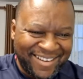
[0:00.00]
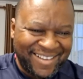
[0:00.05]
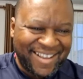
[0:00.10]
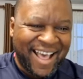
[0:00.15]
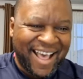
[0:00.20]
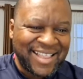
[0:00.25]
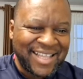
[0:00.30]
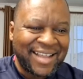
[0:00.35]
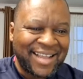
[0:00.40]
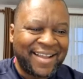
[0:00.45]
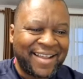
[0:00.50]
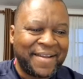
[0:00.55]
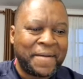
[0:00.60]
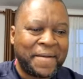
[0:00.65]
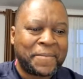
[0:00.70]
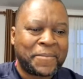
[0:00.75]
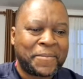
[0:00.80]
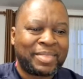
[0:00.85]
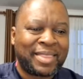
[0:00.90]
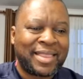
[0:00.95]
I think
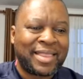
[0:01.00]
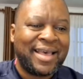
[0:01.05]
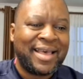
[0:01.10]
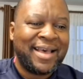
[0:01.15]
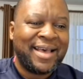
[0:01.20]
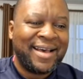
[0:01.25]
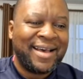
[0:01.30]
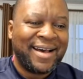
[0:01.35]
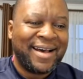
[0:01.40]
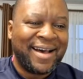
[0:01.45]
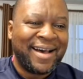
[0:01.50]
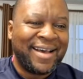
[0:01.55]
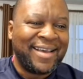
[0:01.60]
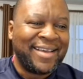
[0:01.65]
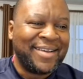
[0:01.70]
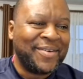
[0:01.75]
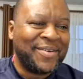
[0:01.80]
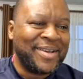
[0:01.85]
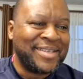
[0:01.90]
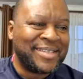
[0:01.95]

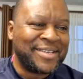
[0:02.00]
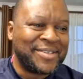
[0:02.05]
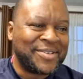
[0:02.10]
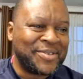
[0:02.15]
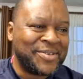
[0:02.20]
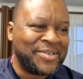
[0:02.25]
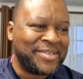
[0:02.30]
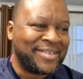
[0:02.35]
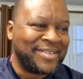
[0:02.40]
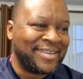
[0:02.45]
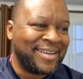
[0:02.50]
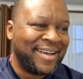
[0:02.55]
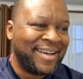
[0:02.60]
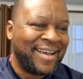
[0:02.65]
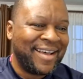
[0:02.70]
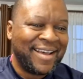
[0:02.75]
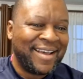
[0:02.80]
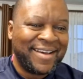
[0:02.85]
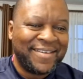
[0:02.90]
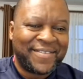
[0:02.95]
he wears a suit
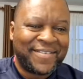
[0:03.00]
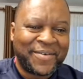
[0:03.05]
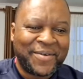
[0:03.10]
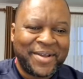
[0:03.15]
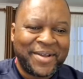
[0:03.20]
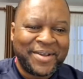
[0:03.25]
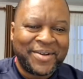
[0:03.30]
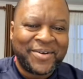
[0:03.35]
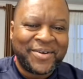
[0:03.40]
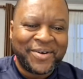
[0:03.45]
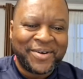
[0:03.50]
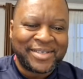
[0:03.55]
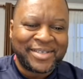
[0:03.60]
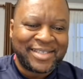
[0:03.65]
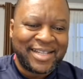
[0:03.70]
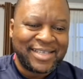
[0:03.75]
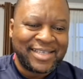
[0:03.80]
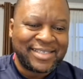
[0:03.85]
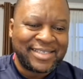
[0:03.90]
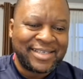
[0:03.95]
everywhere he
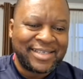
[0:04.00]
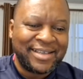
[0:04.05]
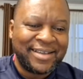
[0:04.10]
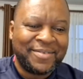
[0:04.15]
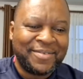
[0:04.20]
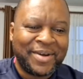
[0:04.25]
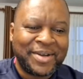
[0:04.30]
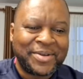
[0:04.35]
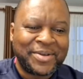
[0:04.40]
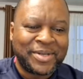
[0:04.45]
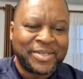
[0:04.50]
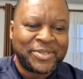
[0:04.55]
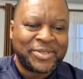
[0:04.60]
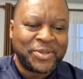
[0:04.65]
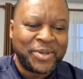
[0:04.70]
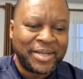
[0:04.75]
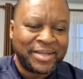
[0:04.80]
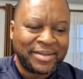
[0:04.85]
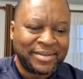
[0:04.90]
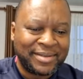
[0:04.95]
goes. Let's see what he was
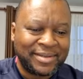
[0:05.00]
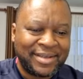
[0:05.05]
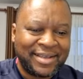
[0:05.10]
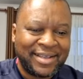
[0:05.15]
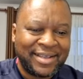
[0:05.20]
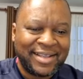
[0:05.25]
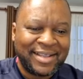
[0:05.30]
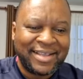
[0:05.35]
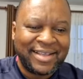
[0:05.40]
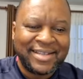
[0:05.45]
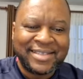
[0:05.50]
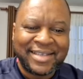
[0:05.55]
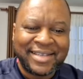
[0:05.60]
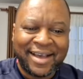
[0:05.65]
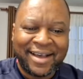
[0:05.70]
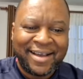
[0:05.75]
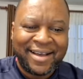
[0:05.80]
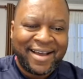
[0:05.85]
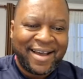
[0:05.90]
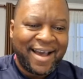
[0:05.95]
doing in
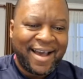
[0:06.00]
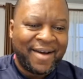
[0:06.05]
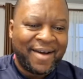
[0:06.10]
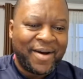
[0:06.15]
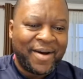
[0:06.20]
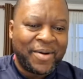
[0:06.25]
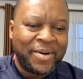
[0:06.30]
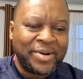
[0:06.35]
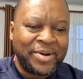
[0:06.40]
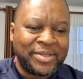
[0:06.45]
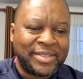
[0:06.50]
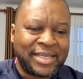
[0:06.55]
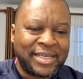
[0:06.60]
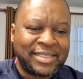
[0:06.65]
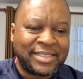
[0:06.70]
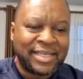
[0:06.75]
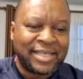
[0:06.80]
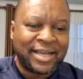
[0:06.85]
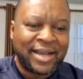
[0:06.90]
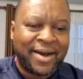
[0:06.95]
India. I want to
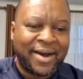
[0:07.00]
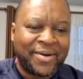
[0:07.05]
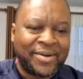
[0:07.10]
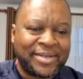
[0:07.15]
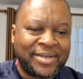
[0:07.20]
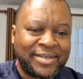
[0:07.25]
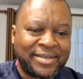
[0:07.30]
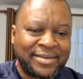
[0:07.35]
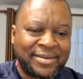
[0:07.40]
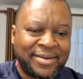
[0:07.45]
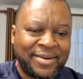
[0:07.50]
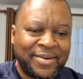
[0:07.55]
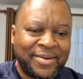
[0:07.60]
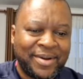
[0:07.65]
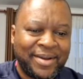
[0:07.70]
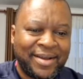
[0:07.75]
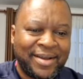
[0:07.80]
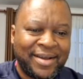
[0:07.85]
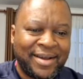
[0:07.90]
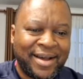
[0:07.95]
just check out
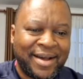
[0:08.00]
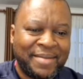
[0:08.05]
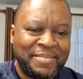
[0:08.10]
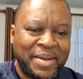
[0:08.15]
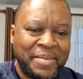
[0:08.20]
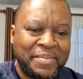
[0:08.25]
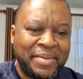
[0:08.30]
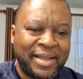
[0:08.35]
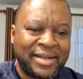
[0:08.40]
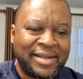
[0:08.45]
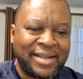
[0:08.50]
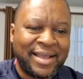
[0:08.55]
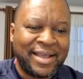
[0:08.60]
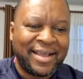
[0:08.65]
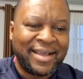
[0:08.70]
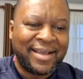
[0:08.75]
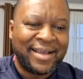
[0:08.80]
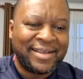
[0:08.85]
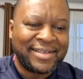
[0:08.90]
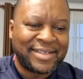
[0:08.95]
maybe
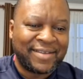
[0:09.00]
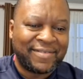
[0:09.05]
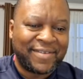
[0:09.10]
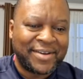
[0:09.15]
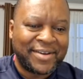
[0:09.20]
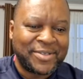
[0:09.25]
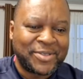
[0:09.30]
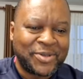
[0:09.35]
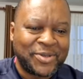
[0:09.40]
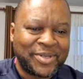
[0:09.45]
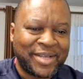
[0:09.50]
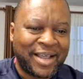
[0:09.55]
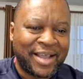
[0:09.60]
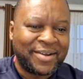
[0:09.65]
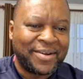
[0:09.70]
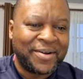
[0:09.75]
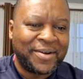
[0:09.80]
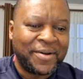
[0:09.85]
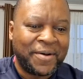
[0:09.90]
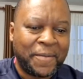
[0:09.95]
a safari suit. I
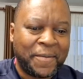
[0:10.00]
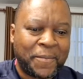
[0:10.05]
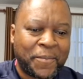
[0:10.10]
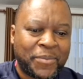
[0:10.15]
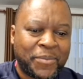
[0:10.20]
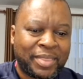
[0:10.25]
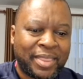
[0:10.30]
don't know.